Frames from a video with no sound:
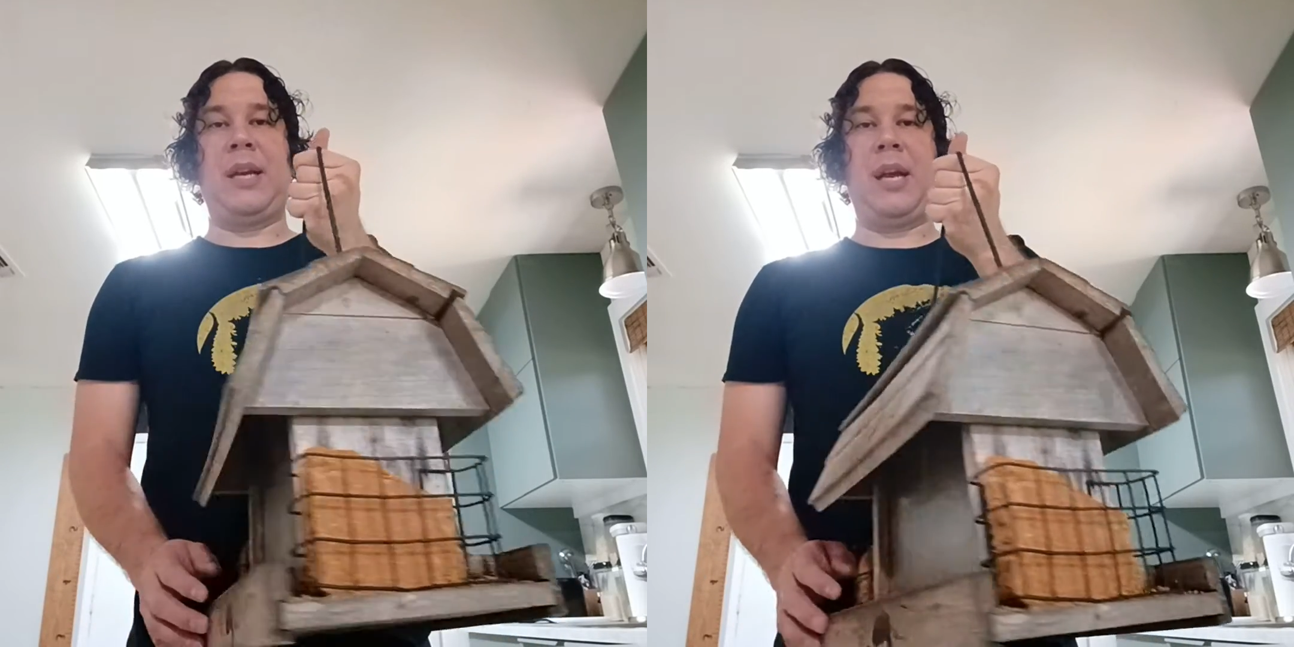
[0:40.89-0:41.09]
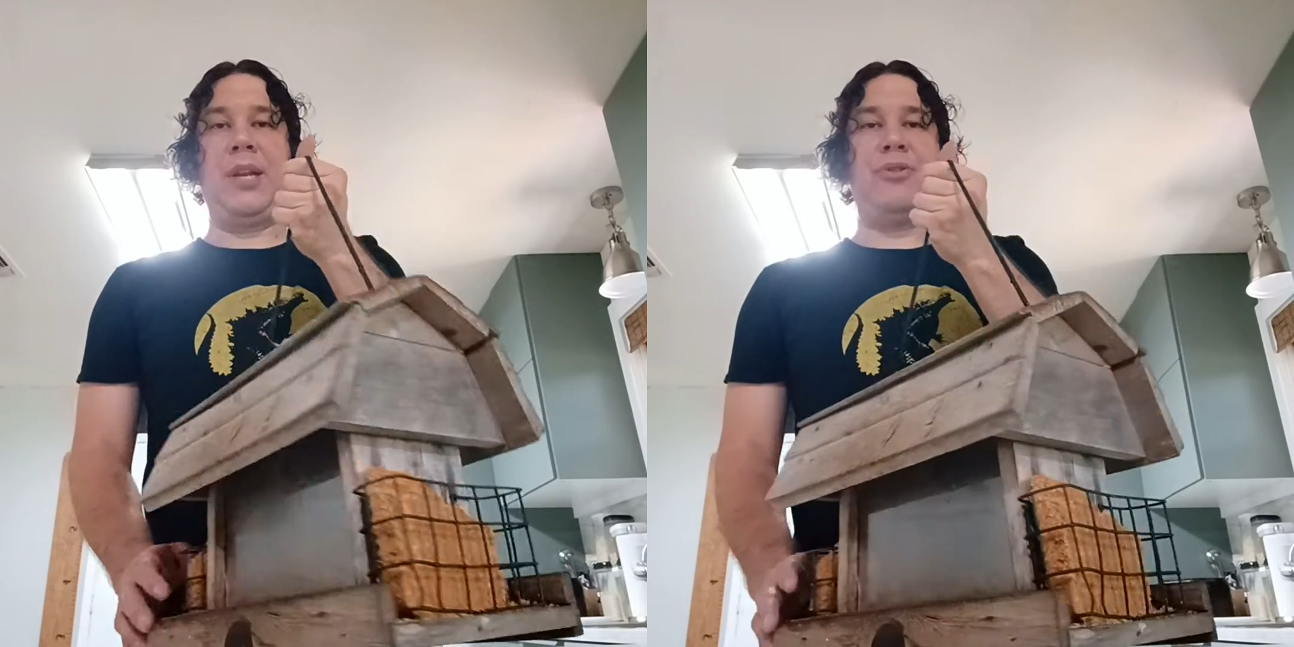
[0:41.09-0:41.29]

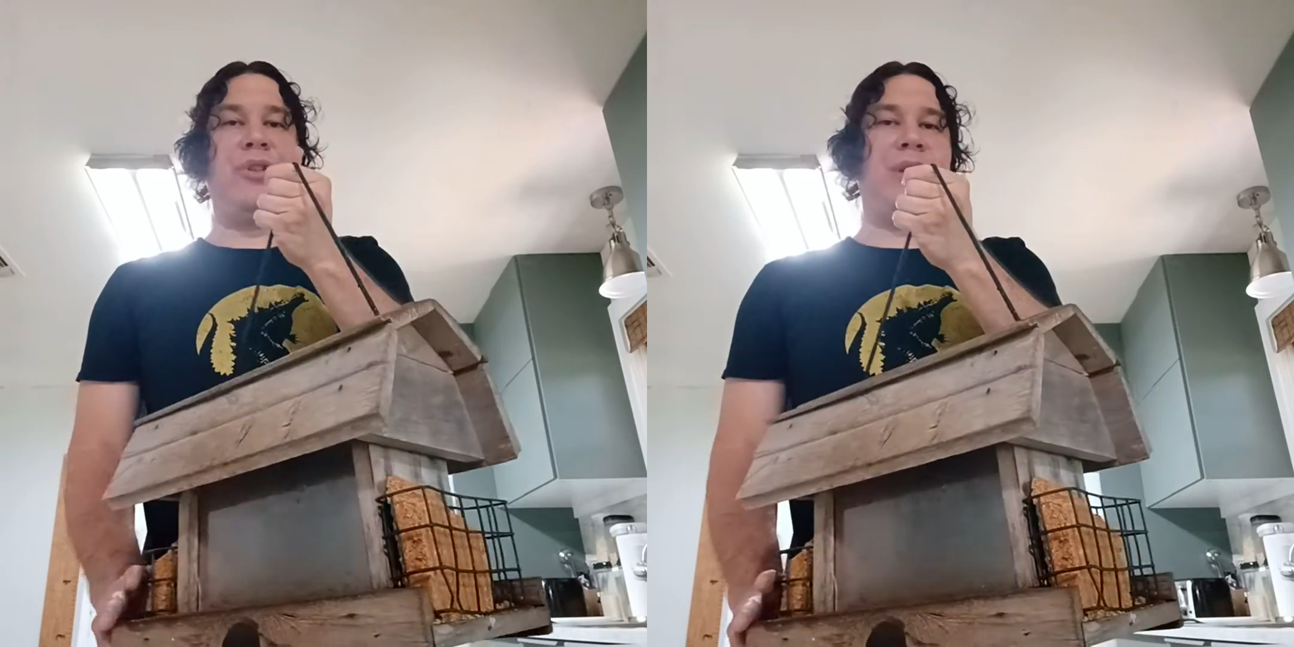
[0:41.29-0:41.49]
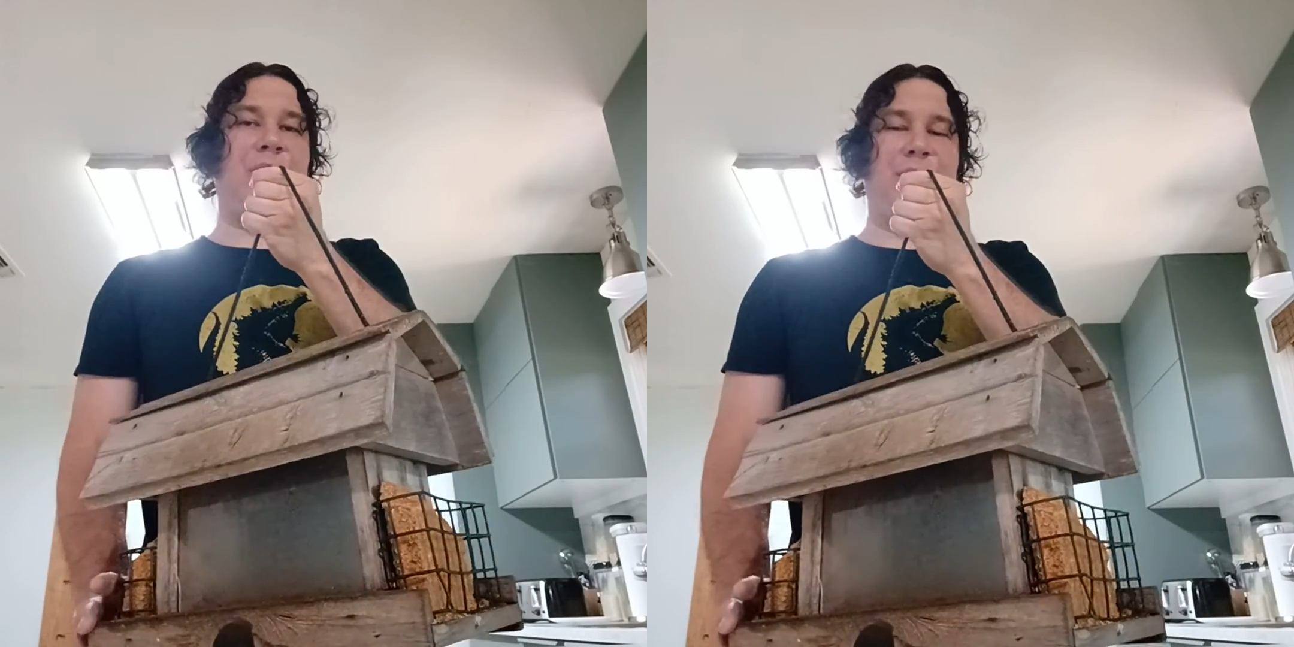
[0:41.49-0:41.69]
I
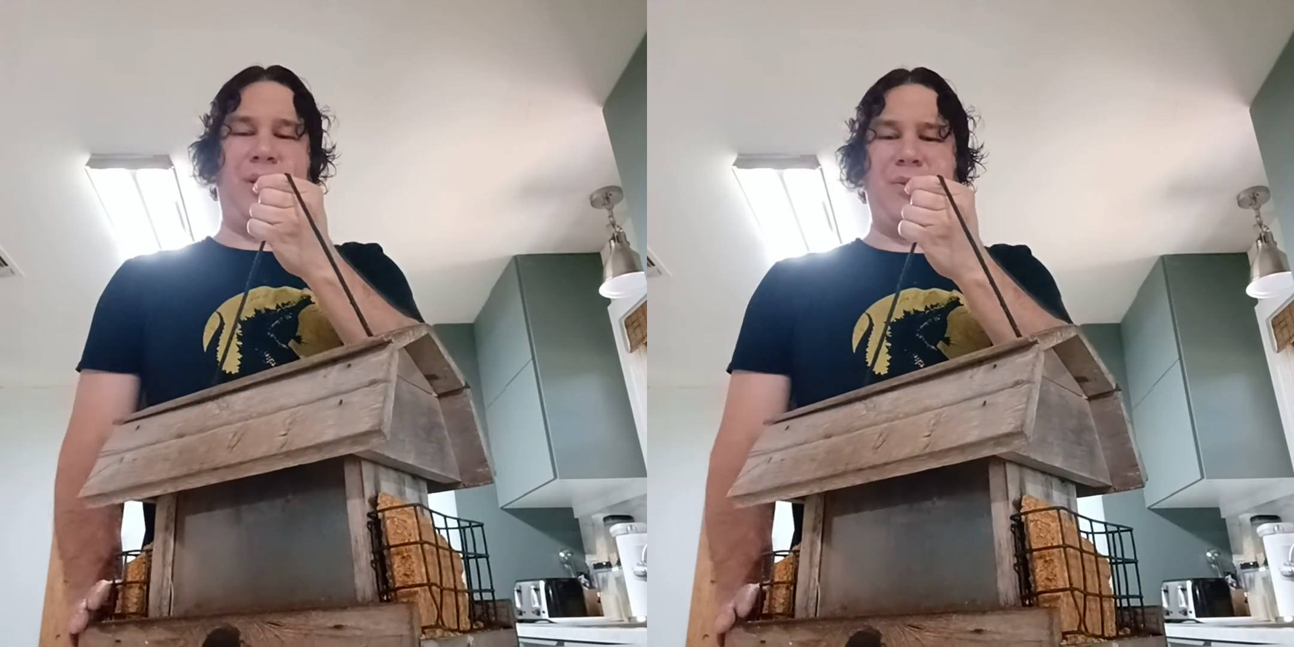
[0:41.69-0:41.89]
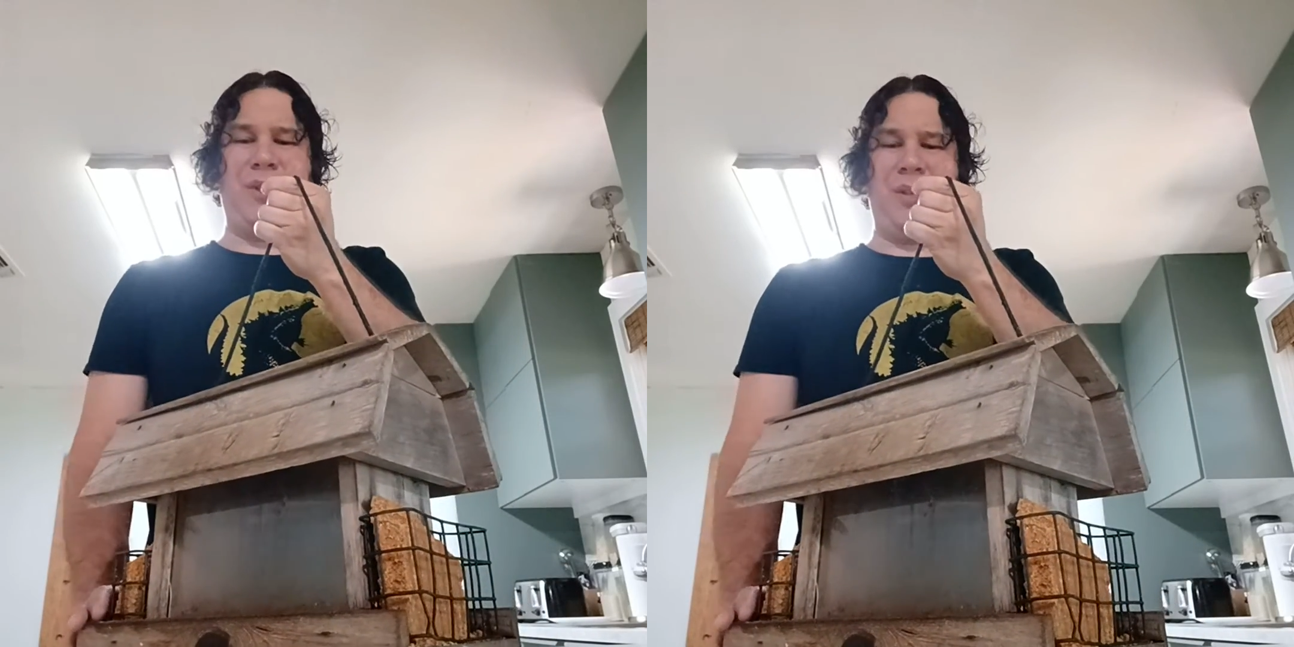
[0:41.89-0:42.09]
usually don't use